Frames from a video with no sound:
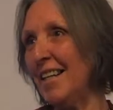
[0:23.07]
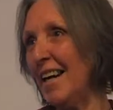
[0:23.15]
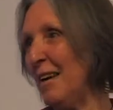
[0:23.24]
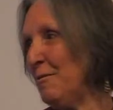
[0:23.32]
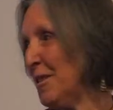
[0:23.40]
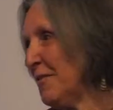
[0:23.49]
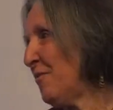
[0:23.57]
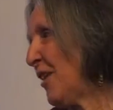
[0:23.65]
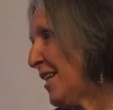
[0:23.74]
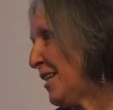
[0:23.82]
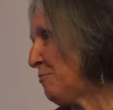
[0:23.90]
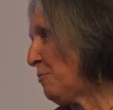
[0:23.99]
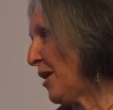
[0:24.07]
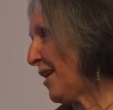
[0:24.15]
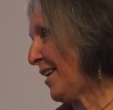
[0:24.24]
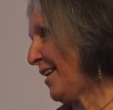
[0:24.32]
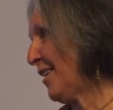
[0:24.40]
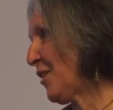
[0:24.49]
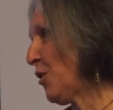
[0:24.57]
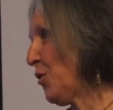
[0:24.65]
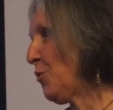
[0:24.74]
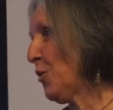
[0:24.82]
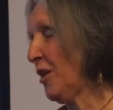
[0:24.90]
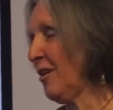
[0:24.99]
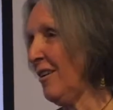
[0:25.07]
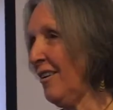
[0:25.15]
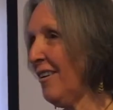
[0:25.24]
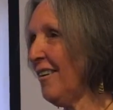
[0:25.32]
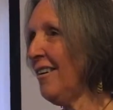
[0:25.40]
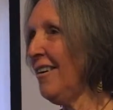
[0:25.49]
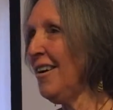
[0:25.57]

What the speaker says: I was invited by a coworker